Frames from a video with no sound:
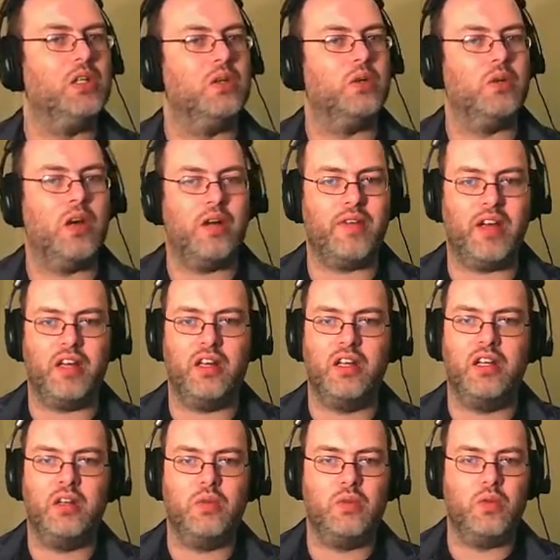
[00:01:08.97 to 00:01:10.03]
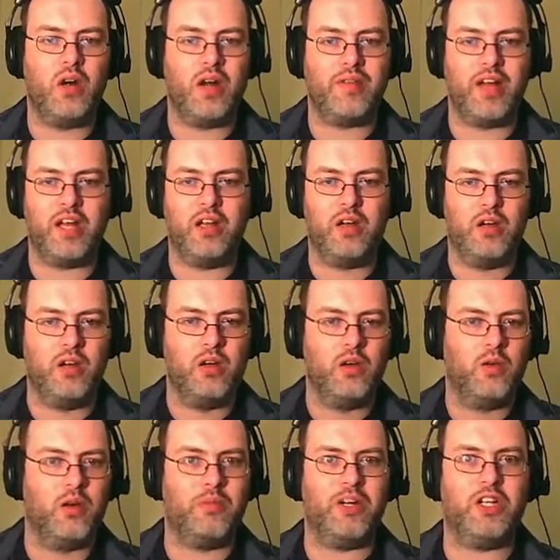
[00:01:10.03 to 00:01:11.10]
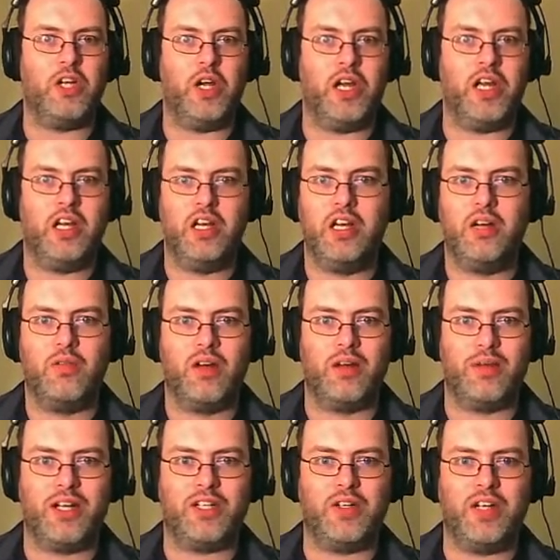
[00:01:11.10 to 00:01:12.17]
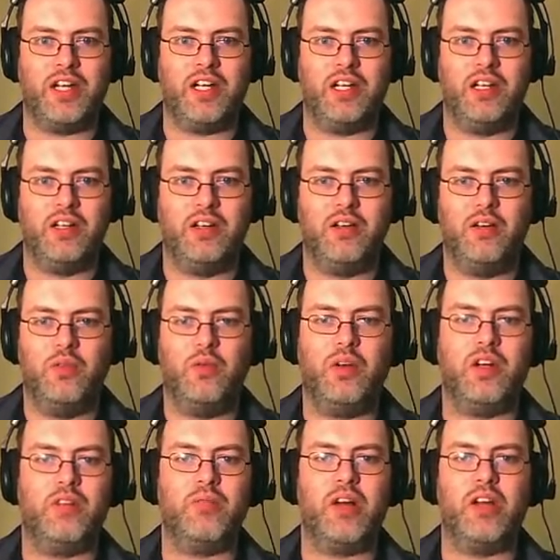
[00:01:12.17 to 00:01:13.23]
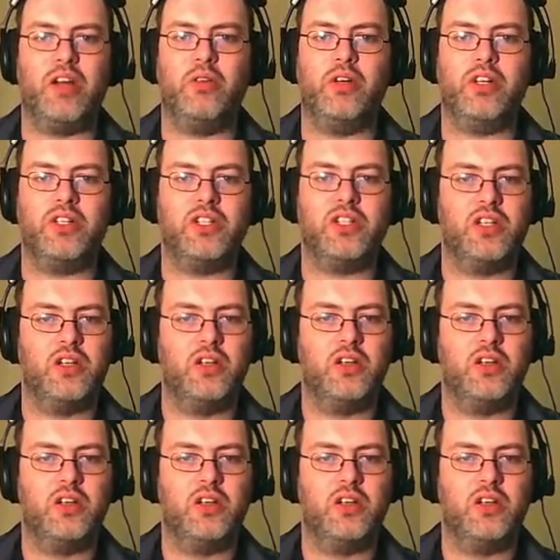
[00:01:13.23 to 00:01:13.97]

Where am I? Where am I? What am I doing? What am I doing? Where are my owners?